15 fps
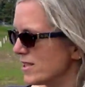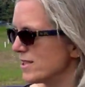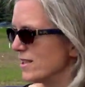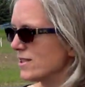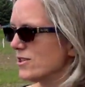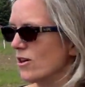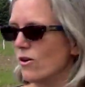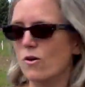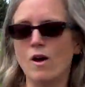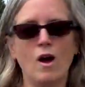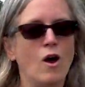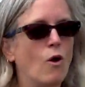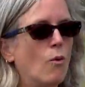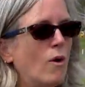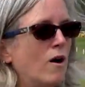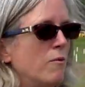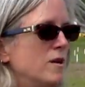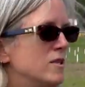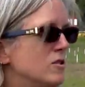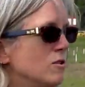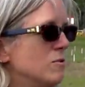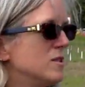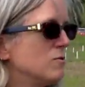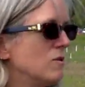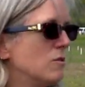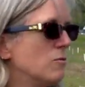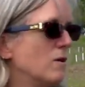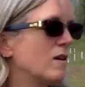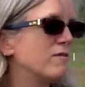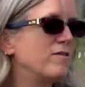And so what we do is we
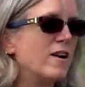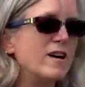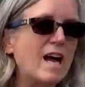work very